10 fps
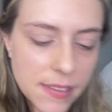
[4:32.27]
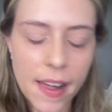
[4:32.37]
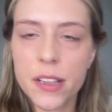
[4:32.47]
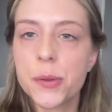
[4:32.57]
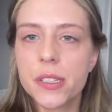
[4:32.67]

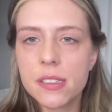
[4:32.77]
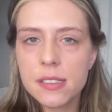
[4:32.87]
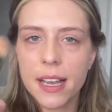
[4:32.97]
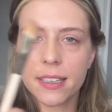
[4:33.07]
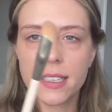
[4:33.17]
Okay, so this is
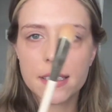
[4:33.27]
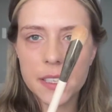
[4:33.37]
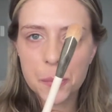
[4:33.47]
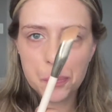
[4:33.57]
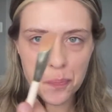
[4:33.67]

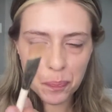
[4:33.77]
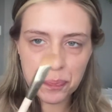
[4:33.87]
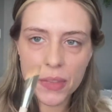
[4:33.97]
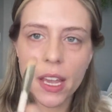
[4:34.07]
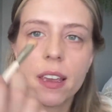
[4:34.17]
technically
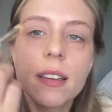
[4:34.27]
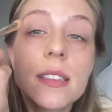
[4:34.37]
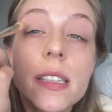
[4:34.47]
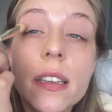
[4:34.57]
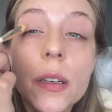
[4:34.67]
a
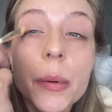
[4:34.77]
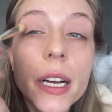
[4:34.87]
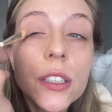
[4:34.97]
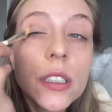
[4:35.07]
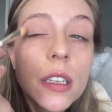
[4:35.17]
concealer
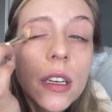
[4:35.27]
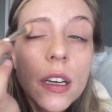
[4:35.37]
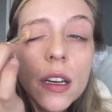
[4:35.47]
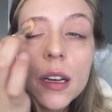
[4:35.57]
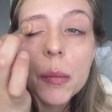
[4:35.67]
brush,
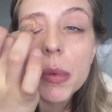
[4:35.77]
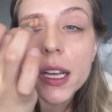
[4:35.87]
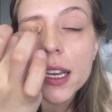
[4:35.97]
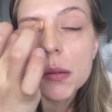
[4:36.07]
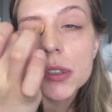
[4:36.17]
but I
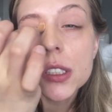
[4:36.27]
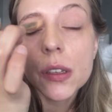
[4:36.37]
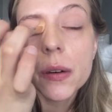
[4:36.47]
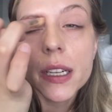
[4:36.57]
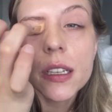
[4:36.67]
am just
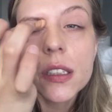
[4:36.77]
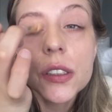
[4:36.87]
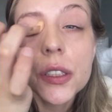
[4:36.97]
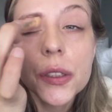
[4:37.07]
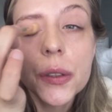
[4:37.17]
going
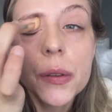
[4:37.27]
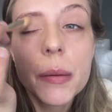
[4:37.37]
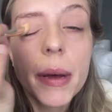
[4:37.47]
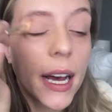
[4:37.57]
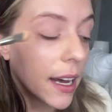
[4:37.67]
to
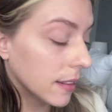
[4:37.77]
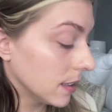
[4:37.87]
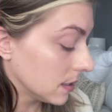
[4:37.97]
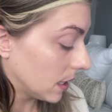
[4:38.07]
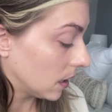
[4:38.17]
pat
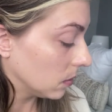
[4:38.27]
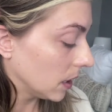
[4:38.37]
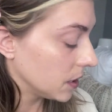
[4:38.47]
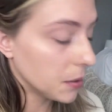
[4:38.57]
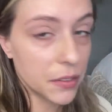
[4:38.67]
this out.
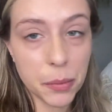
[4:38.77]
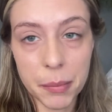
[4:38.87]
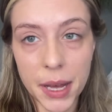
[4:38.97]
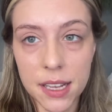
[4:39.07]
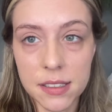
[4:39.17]
I do have a
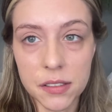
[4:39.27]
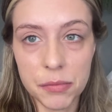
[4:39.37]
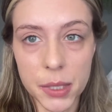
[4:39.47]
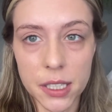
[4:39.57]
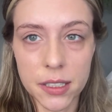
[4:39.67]
massive
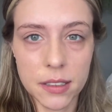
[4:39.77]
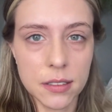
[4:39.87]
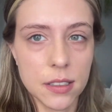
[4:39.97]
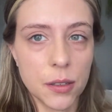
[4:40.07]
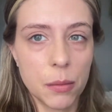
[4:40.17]
mirror,
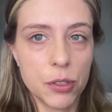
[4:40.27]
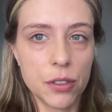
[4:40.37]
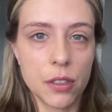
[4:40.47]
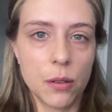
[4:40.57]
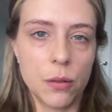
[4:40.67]
so I'm just
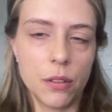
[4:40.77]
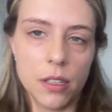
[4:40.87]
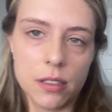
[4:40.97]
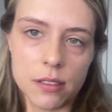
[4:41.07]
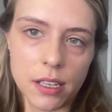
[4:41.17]
gonna hold
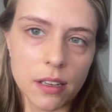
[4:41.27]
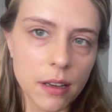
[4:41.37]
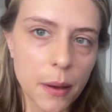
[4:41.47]
this like that.